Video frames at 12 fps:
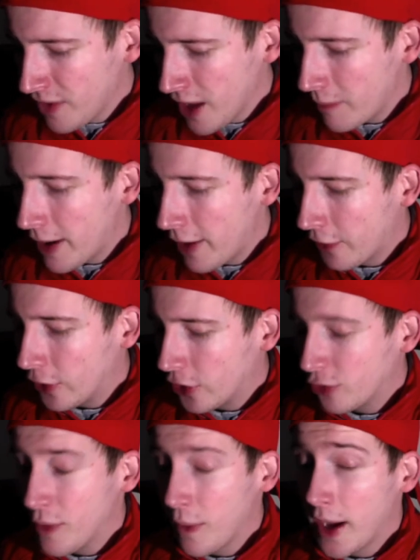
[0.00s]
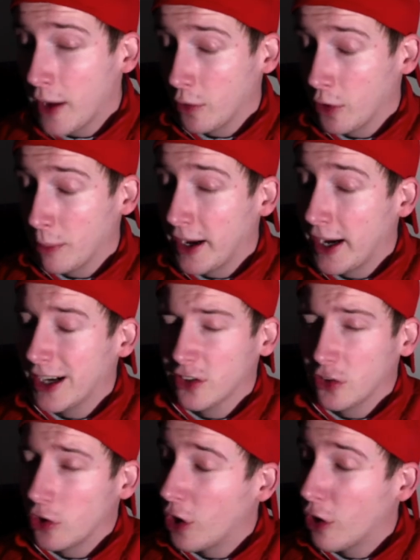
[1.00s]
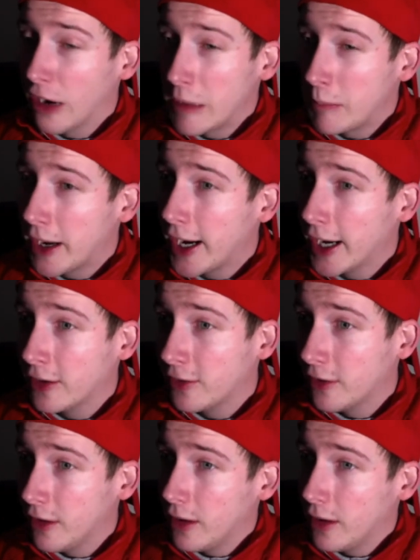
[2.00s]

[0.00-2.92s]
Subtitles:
about the Smoat box or RA box.